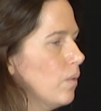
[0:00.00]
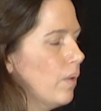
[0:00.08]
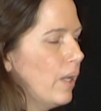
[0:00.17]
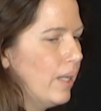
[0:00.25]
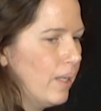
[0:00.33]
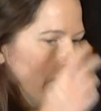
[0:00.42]

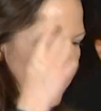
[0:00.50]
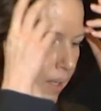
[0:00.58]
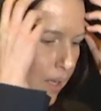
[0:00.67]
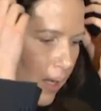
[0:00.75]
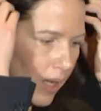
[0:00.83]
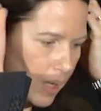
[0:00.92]
Right.
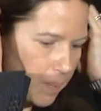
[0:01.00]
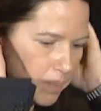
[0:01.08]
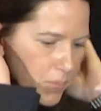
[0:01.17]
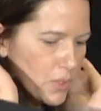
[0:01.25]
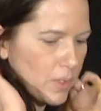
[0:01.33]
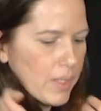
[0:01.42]

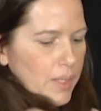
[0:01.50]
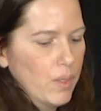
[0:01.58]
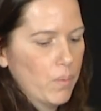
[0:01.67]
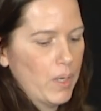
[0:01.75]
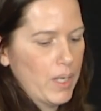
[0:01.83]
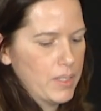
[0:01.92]
Um, so I
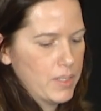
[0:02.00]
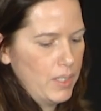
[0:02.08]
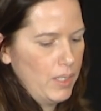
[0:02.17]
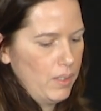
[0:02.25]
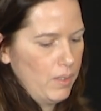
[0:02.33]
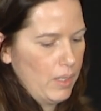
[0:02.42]
think what I
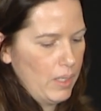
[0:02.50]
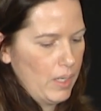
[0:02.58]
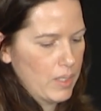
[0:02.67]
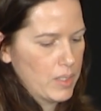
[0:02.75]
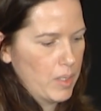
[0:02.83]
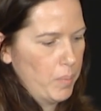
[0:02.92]
see in
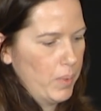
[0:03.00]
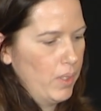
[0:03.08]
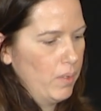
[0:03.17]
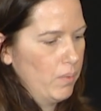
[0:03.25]
SAP